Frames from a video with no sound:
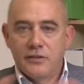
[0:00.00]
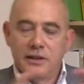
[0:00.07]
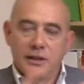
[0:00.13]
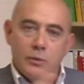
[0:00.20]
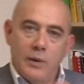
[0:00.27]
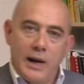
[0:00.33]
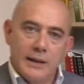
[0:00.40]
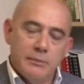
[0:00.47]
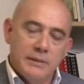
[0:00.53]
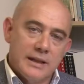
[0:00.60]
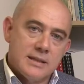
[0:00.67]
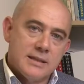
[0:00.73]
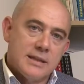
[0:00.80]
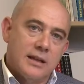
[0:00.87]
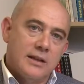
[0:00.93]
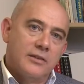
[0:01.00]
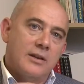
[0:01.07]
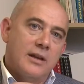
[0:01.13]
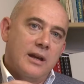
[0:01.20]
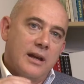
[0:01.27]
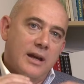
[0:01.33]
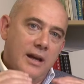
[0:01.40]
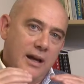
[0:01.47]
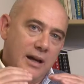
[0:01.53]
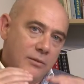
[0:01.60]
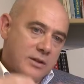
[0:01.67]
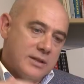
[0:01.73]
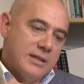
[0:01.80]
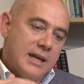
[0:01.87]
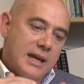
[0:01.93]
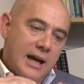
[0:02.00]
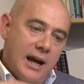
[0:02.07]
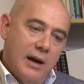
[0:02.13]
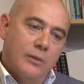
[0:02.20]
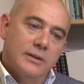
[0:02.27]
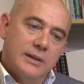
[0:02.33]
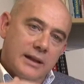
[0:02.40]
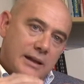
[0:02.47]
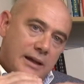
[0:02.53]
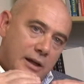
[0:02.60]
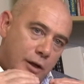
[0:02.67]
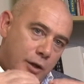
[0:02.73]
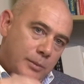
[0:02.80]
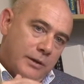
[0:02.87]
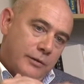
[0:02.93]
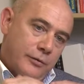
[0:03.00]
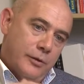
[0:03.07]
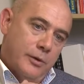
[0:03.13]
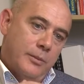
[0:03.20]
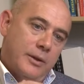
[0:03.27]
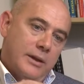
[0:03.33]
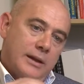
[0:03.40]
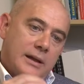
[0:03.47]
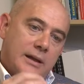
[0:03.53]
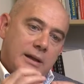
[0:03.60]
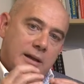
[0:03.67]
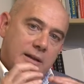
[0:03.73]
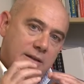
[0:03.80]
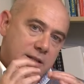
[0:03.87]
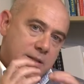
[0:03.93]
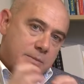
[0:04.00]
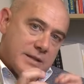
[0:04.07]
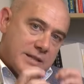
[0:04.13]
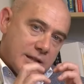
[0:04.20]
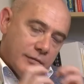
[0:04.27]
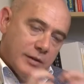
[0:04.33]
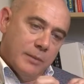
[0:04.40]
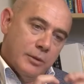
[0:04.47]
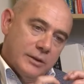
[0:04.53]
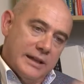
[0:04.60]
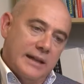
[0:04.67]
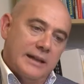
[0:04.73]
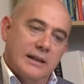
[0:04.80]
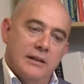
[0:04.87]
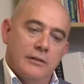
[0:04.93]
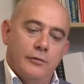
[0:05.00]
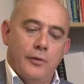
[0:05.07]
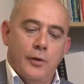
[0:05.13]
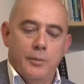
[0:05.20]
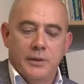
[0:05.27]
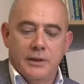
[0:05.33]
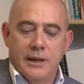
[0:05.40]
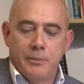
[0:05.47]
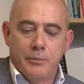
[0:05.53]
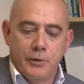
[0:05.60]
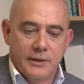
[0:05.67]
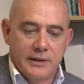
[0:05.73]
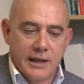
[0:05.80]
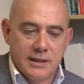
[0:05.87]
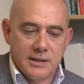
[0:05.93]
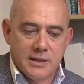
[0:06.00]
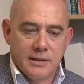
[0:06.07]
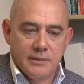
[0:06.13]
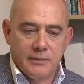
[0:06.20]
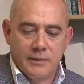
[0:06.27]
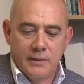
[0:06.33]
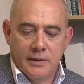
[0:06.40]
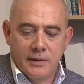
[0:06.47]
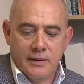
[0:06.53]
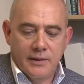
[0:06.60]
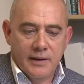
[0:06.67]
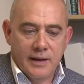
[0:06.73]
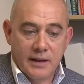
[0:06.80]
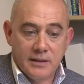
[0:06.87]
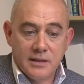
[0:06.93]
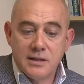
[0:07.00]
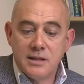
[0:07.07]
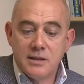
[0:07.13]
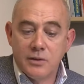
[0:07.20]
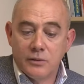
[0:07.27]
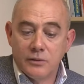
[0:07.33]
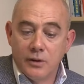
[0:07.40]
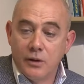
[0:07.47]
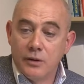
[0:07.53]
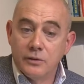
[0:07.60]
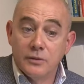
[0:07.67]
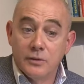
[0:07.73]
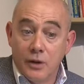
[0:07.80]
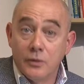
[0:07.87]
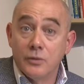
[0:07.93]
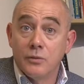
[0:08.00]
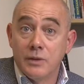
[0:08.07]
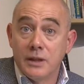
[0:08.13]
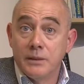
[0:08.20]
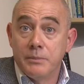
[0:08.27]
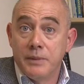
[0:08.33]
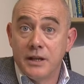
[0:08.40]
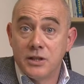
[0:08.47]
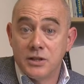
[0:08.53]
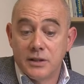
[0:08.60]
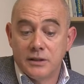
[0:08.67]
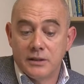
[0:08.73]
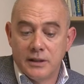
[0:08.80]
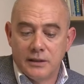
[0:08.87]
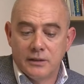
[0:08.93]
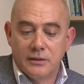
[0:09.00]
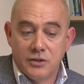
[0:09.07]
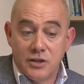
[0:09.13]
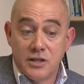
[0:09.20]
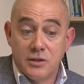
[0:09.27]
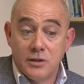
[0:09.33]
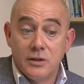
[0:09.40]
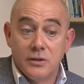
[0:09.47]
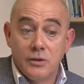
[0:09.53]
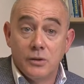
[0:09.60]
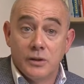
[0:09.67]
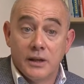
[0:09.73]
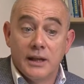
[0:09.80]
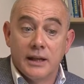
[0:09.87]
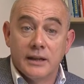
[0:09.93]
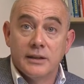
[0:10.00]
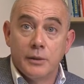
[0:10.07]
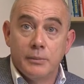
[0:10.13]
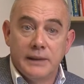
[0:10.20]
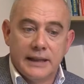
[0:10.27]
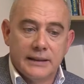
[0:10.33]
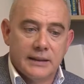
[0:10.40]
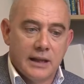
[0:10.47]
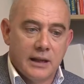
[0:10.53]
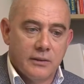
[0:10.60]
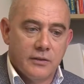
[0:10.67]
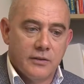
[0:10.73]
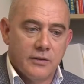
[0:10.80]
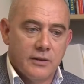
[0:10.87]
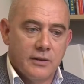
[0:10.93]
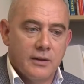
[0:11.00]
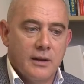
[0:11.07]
and white blood cells. And we see how the herbal formula, the specific botanical formula, protects them. And this is on the real patient and just looking at their blood counts.